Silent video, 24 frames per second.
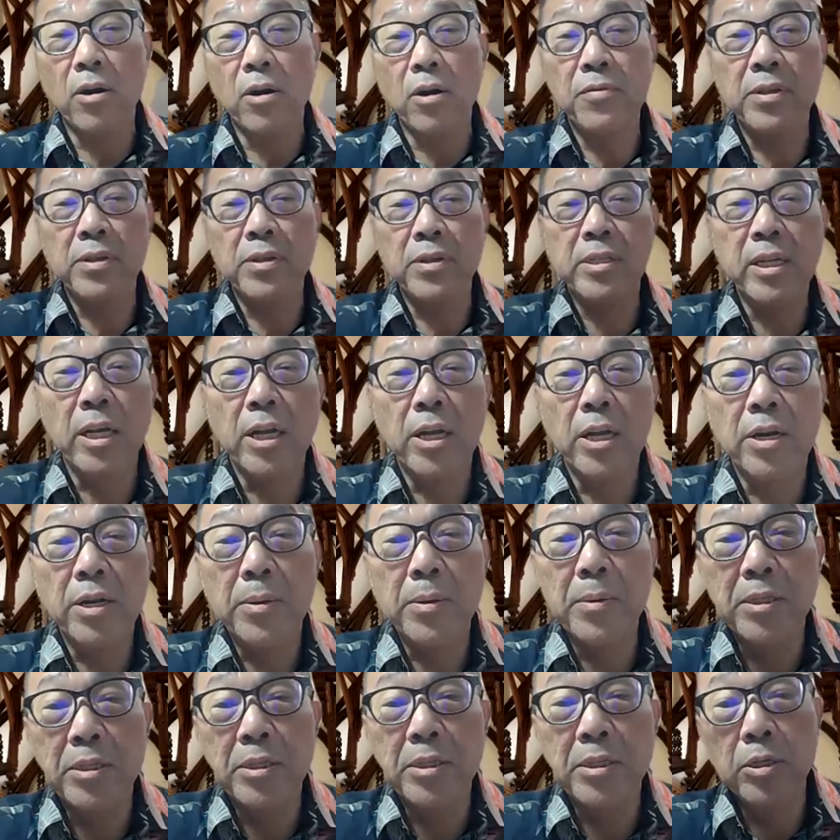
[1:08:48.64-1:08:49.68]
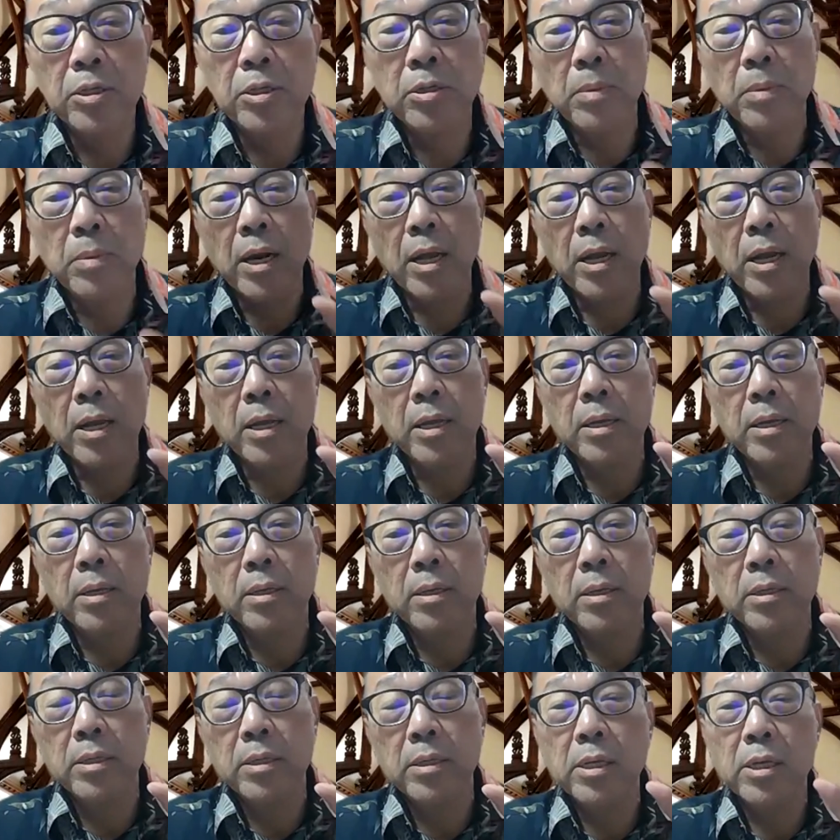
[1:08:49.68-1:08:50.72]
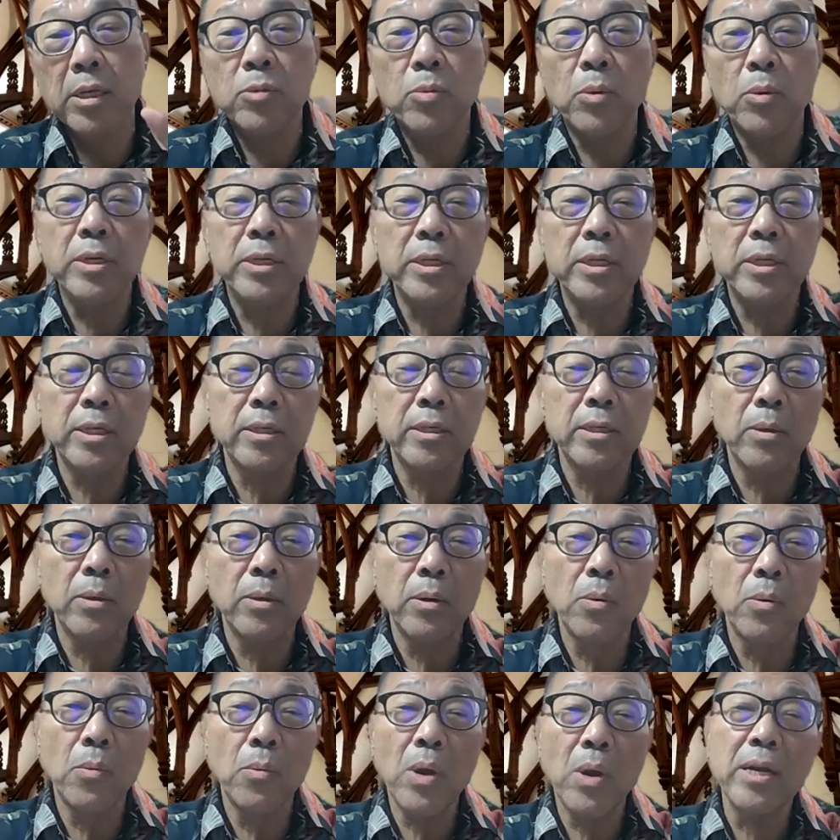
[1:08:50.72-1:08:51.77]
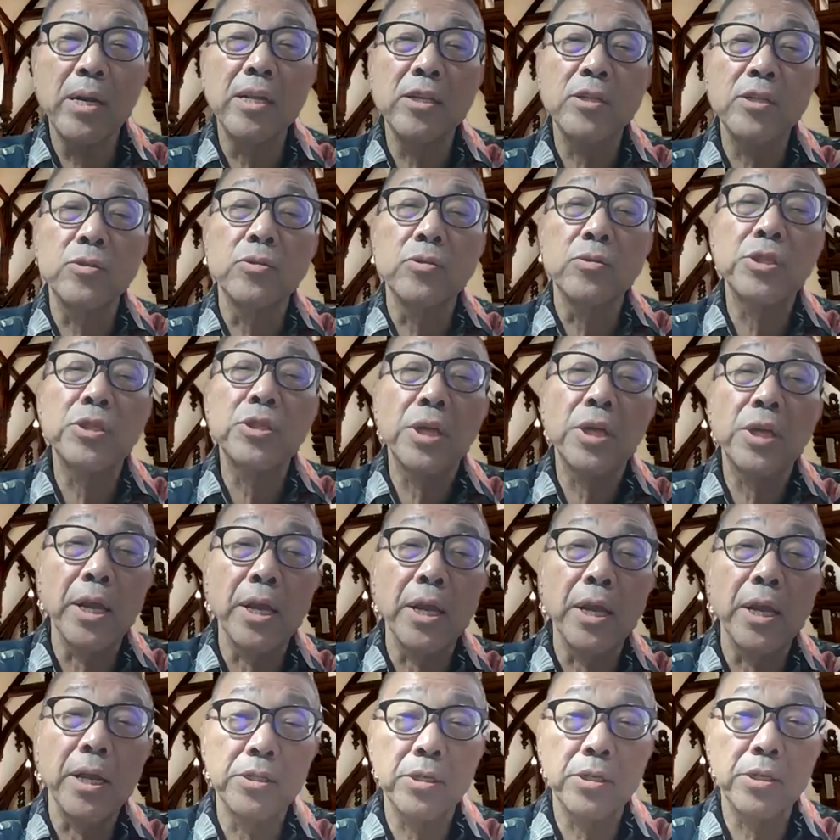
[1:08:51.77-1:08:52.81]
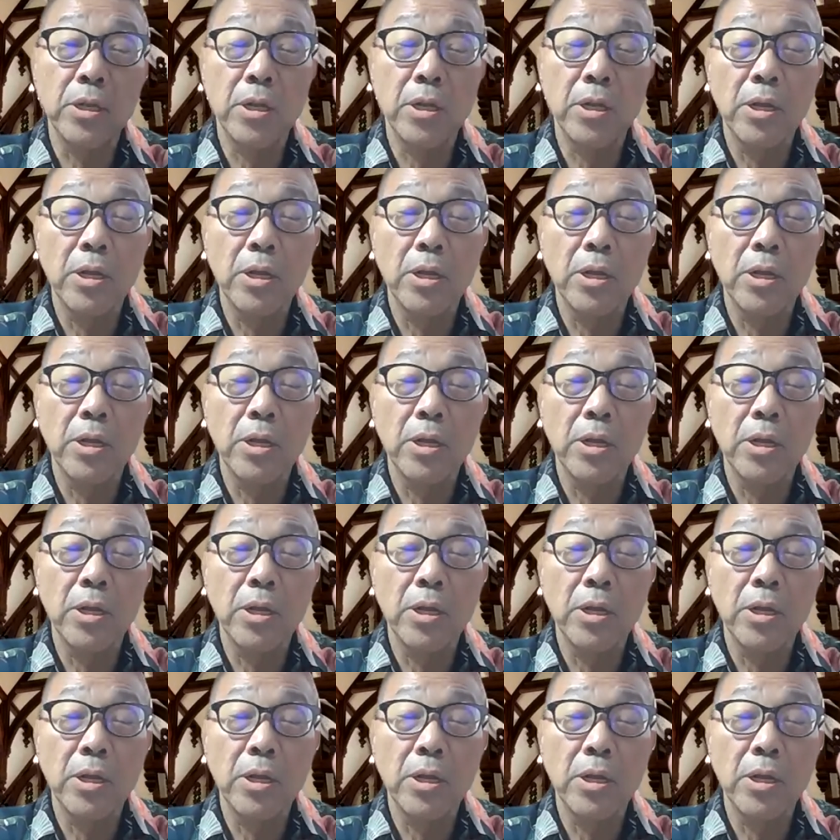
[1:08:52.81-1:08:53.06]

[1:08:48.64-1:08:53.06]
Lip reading: obviously agree with you, but I just wondered what needs to change